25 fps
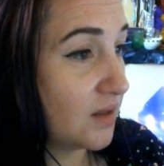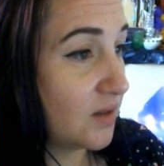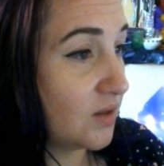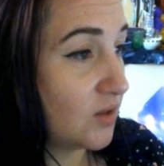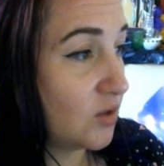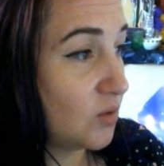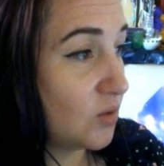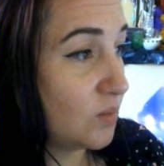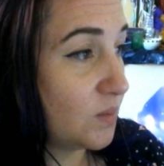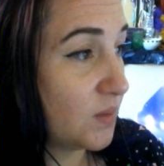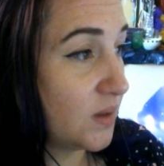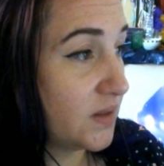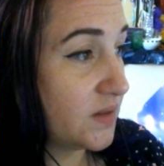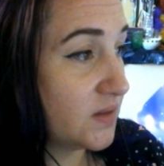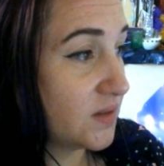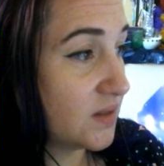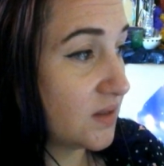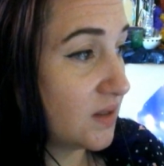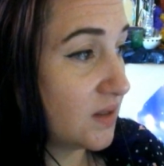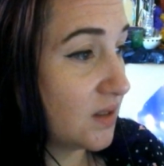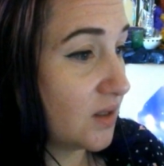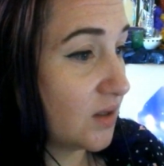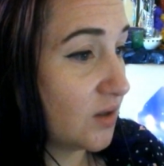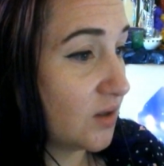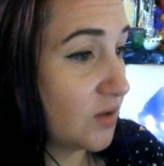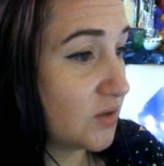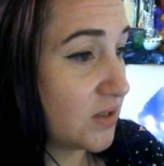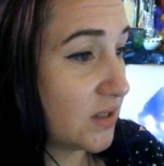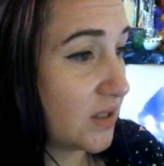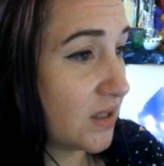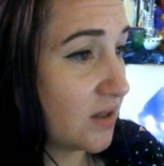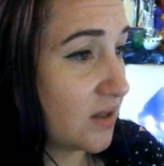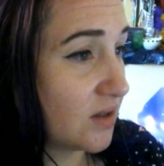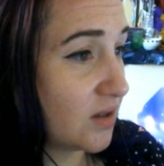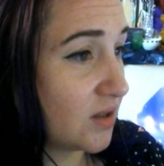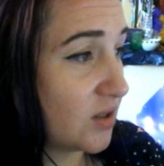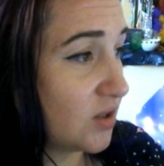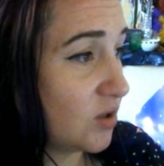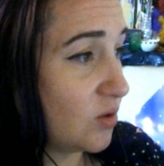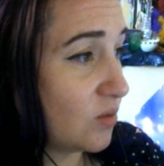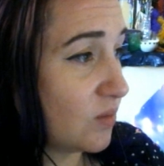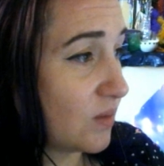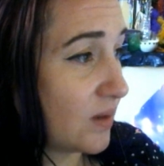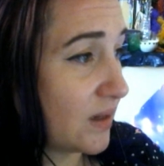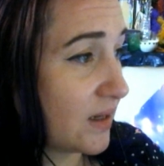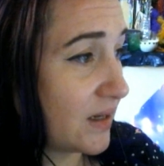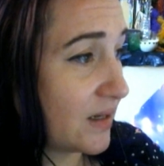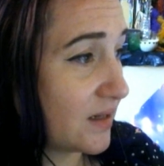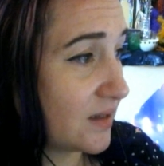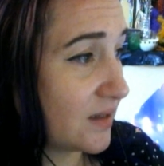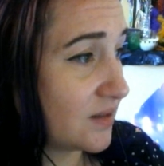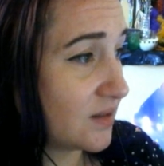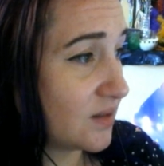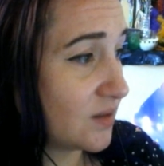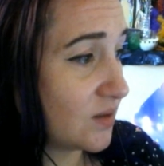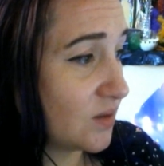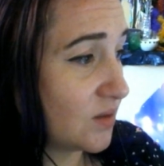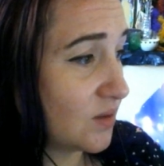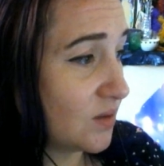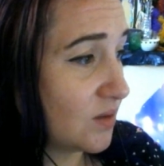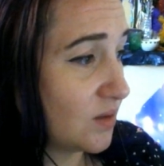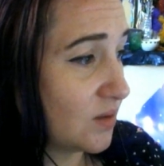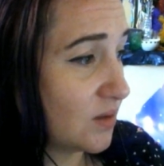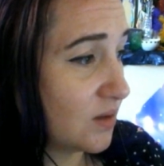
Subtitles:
and then you basically go down and you add